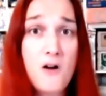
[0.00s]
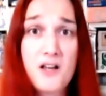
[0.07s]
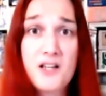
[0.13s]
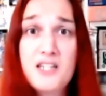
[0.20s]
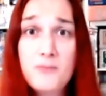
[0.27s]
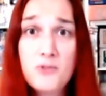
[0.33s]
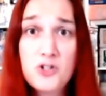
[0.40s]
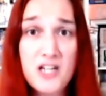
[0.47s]

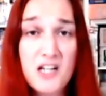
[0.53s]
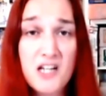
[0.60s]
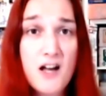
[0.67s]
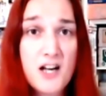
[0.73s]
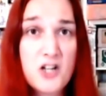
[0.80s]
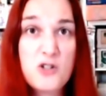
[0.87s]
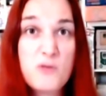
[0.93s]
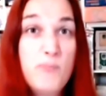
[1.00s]
marketing machine
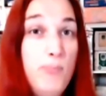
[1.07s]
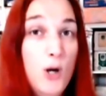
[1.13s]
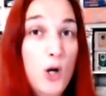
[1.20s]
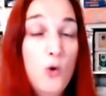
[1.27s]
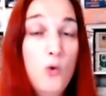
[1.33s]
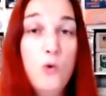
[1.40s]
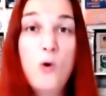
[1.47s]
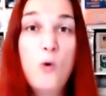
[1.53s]
kind of just
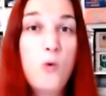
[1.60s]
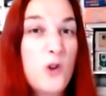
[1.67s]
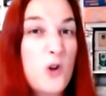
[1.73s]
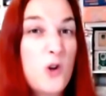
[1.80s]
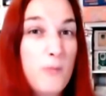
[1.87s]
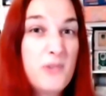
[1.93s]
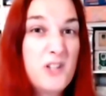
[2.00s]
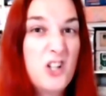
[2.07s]
blew all
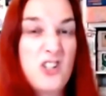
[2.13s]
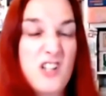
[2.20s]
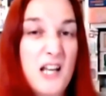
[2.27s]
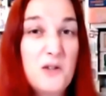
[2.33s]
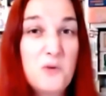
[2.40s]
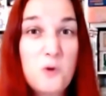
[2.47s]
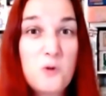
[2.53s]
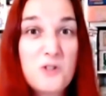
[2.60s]
the
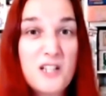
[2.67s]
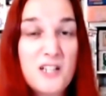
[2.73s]
competition out of the